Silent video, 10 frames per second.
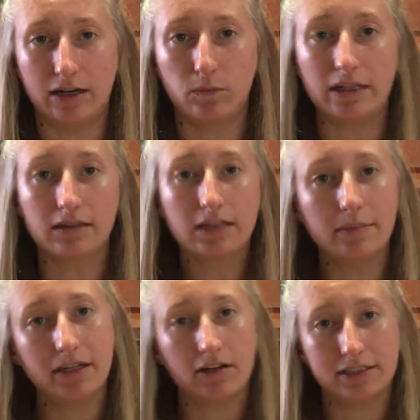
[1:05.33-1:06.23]
that we
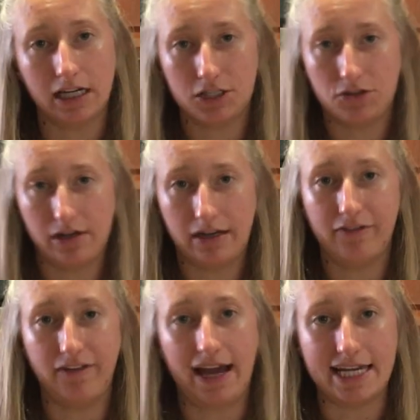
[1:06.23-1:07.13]
limit our
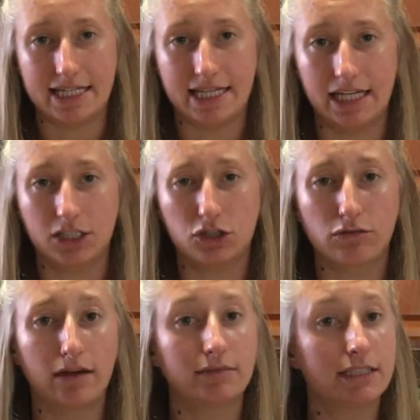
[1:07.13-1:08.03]
saturated fat intake to
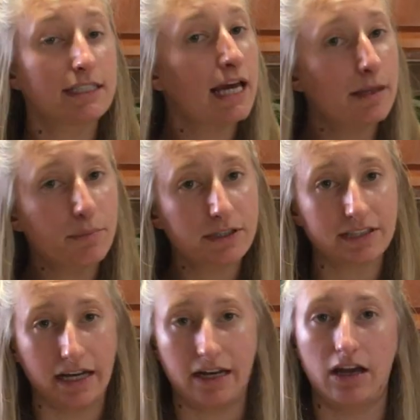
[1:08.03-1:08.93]
around
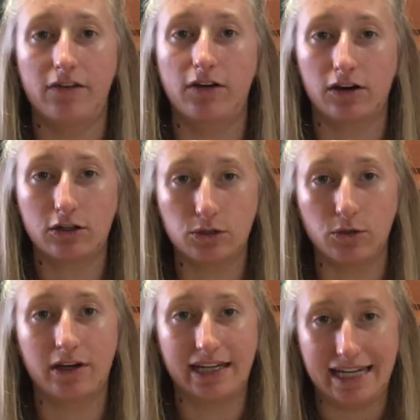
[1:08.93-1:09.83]
10% of our
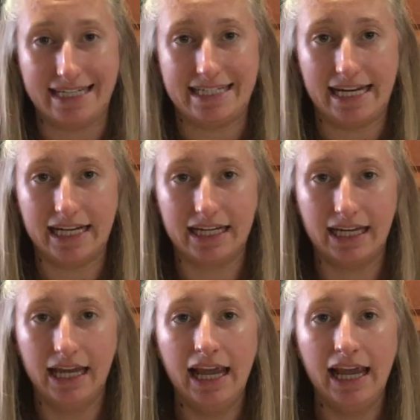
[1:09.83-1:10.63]
caloric intake,